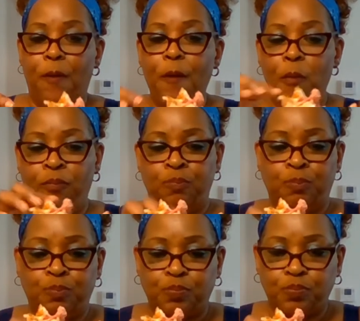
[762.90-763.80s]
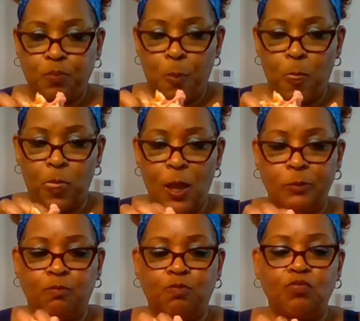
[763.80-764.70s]

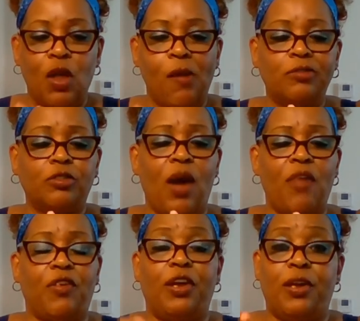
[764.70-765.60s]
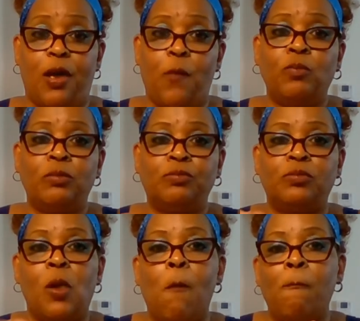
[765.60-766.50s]
So at the end,
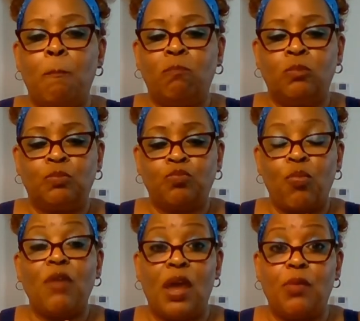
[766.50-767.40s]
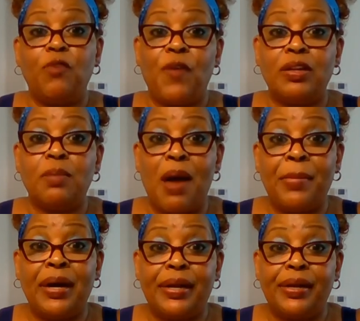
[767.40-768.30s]
they refunded my
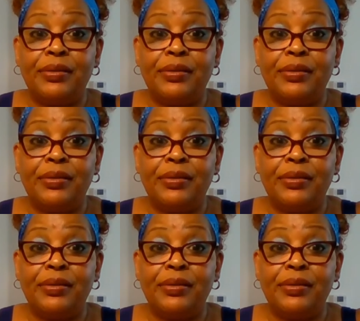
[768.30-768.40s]
money.